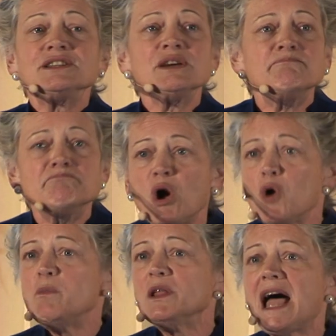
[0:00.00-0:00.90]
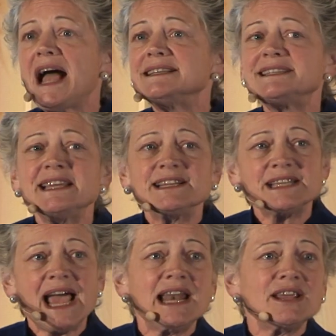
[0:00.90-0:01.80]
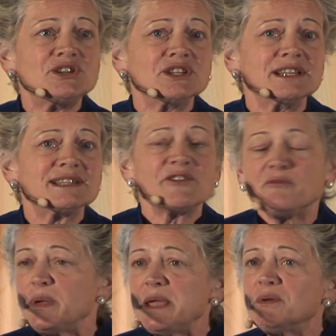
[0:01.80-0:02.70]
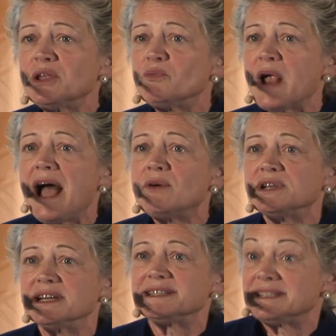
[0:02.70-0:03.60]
to mobilize the intelligence of people around us,